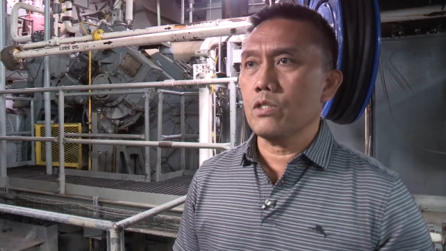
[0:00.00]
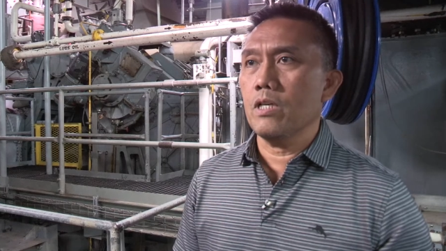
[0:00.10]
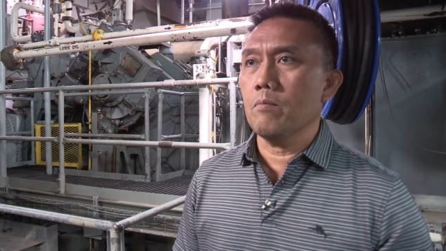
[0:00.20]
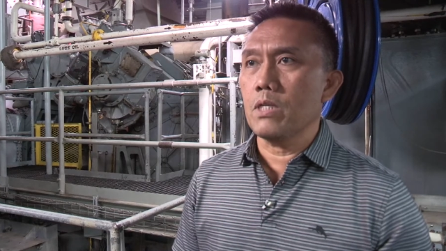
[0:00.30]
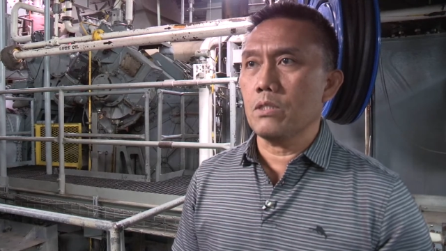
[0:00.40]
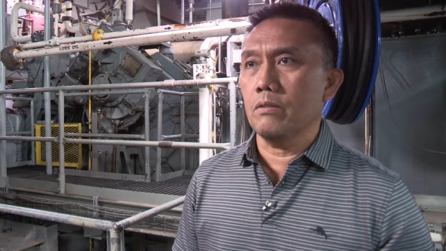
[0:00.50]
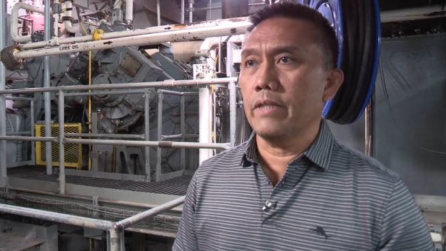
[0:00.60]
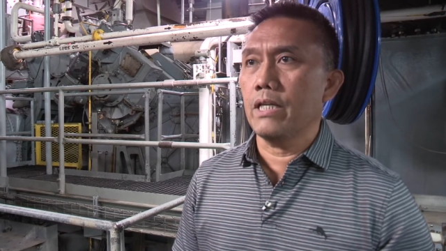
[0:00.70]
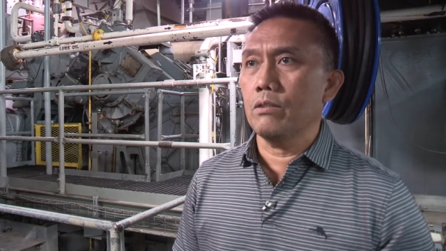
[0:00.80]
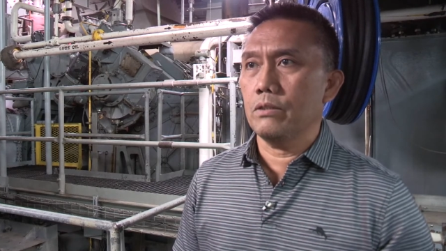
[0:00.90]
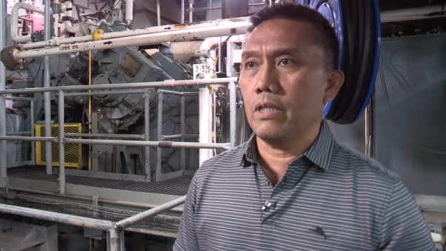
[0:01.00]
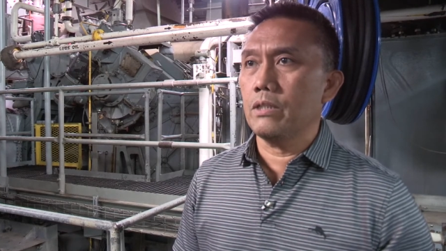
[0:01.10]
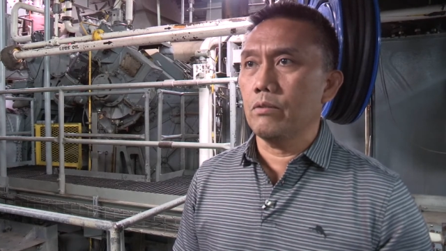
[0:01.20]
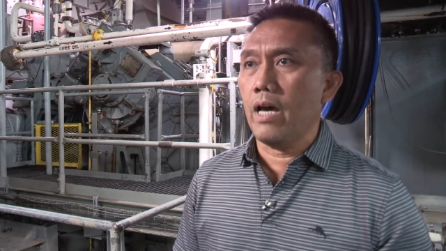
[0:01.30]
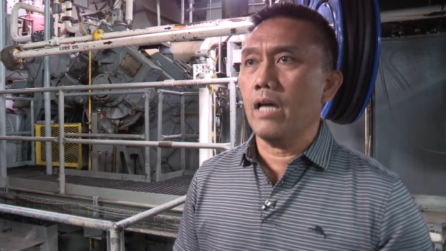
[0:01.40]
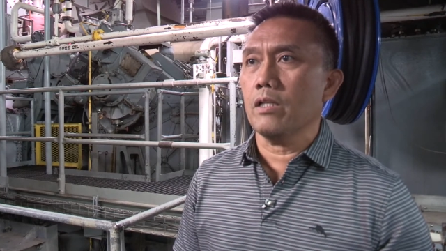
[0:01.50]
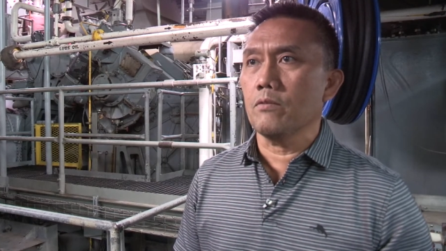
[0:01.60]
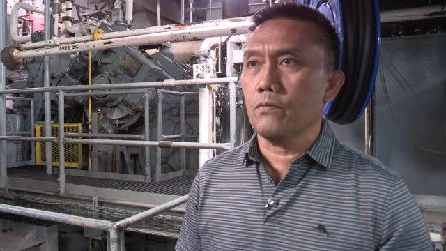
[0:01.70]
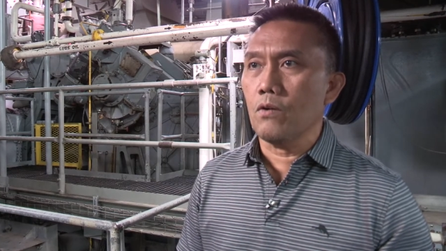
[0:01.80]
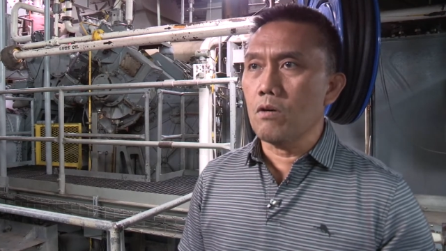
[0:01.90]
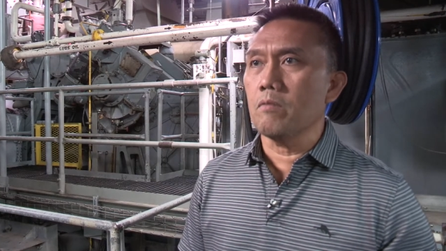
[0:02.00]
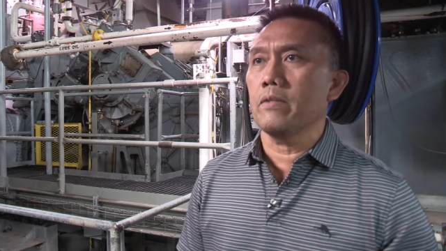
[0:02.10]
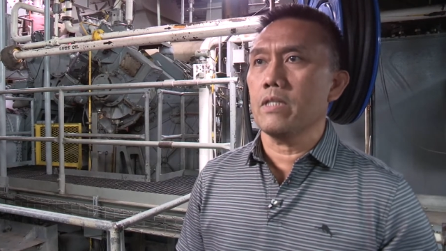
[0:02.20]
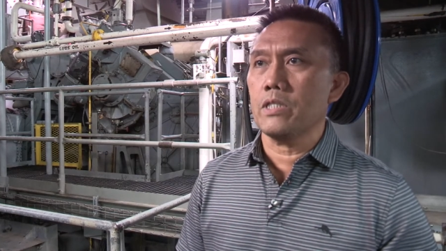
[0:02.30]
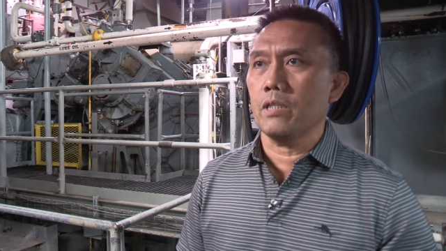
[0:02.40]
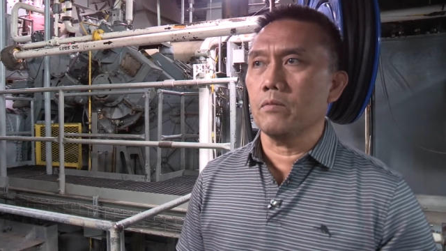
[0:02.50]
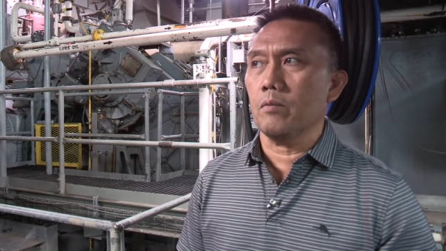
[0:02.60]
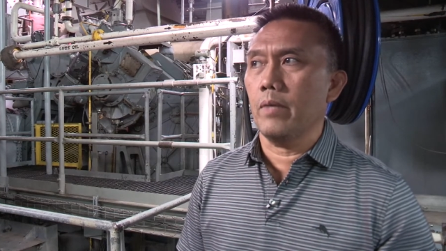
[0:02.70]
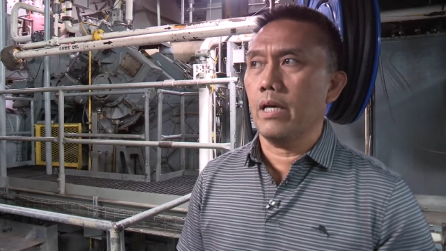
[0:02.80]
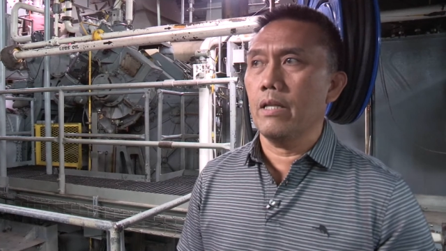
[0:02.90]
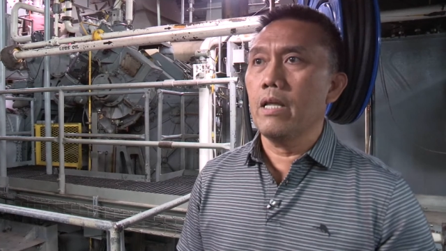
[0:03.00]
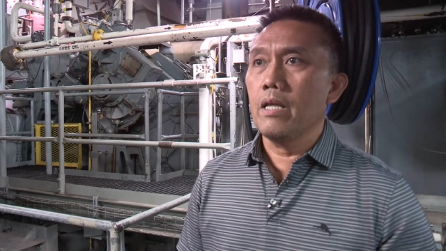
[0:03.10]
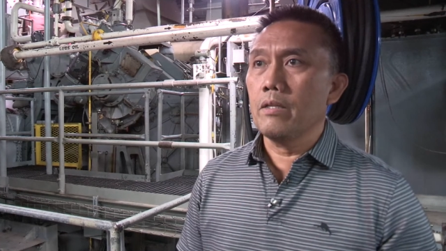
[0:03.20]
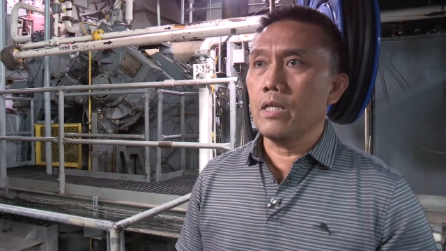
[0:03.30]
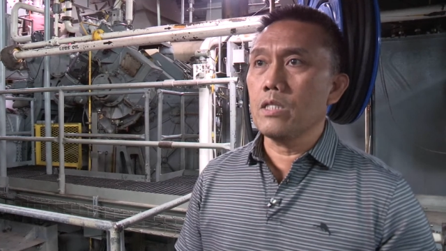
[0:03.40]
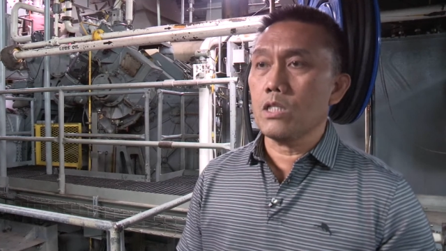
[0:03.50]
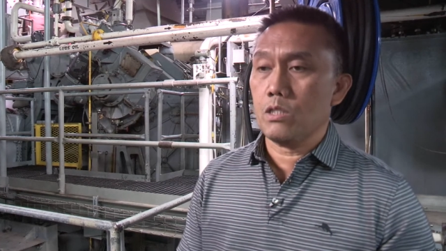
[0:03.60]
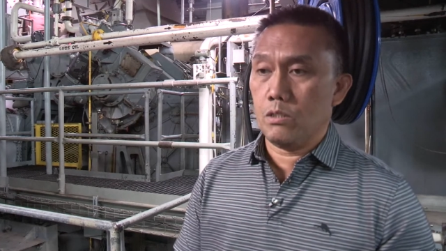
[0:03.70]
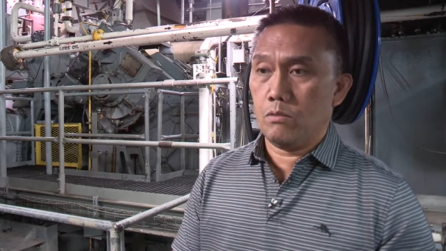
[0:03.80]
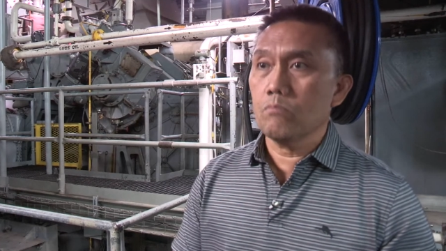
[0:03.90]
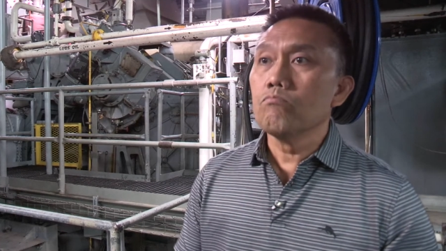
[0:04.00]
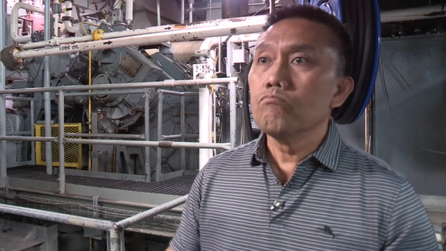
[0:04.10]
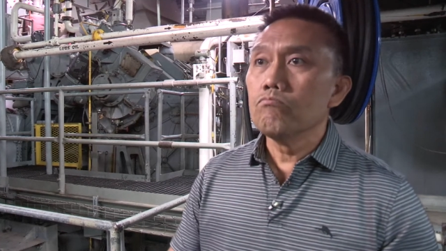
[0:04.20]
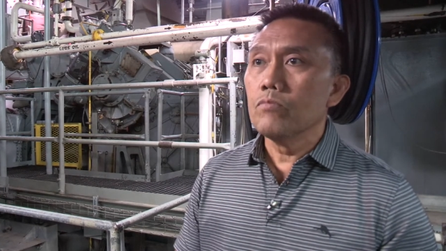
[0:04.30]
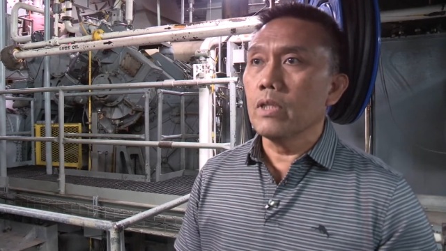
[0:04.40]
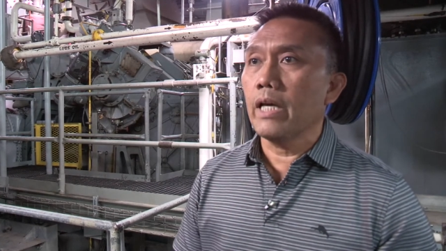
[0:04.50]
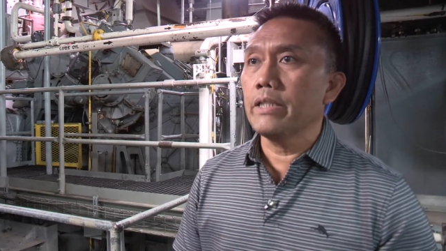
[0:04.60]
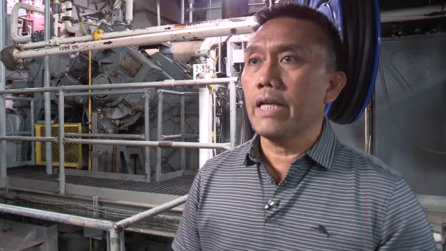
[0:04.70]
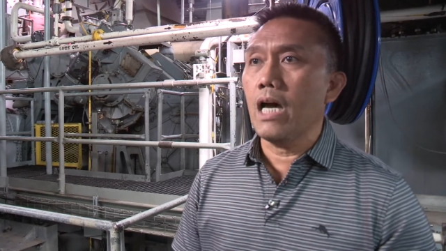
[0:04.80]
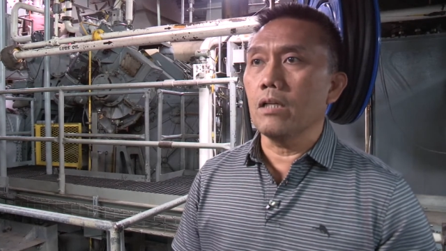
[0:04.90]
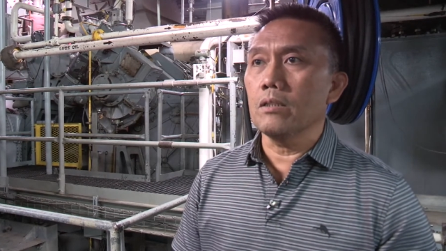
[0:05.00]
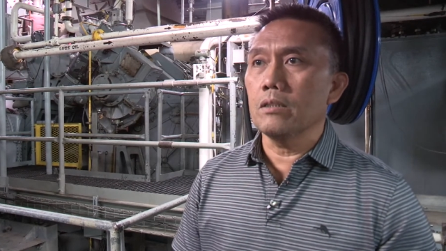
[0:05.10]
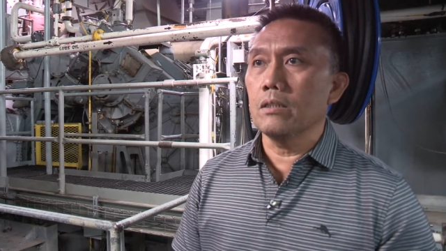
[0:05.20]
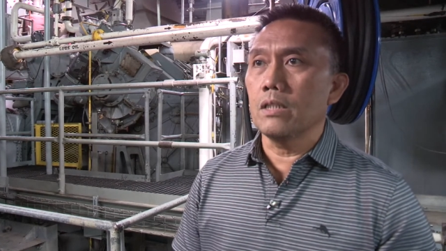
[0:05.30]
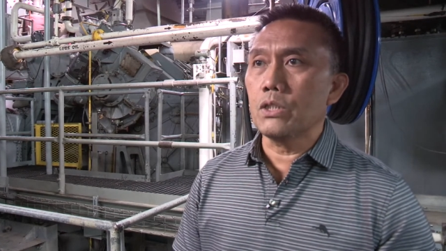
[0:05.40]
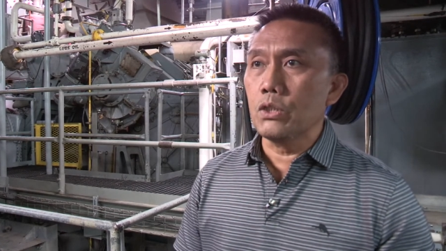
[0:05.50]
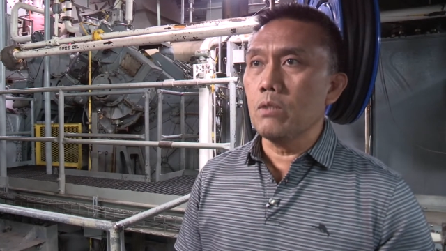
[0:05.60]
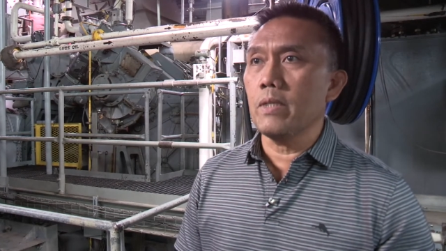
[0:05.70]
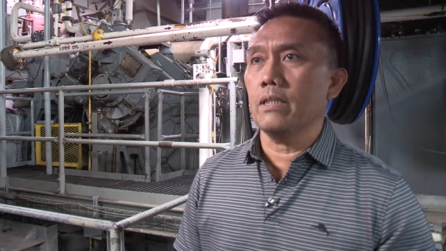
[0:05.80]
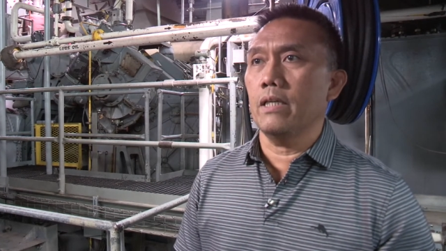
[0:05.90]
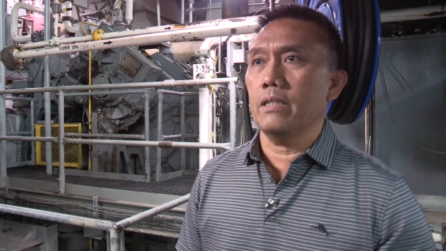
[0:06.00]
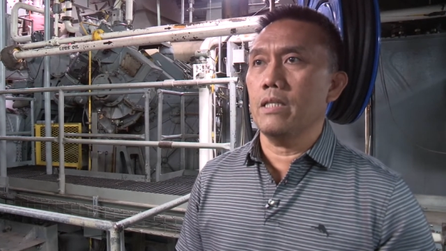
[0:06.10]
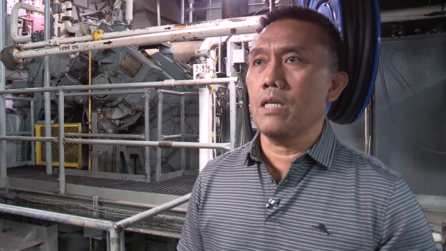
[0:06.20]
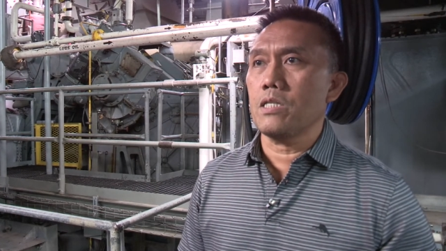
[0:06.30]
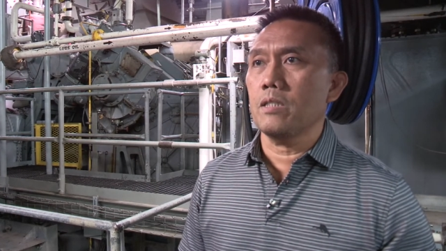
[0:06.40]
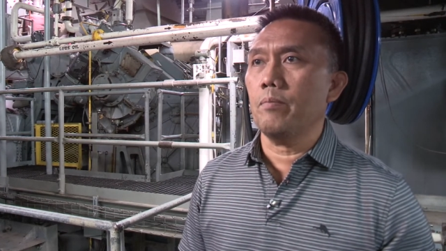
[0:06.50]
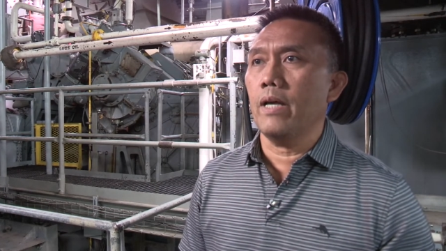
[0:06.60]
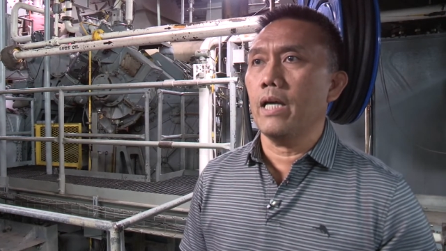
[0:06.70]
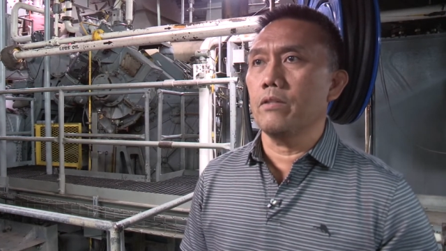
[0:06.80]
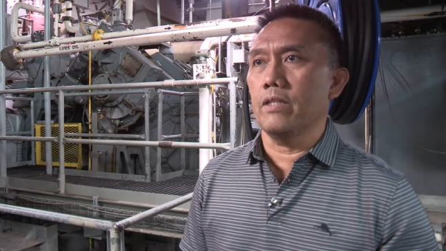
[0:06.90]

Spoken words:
some reason, they do not inform their chain of command. They just line it out, assuming that it doesn't apply to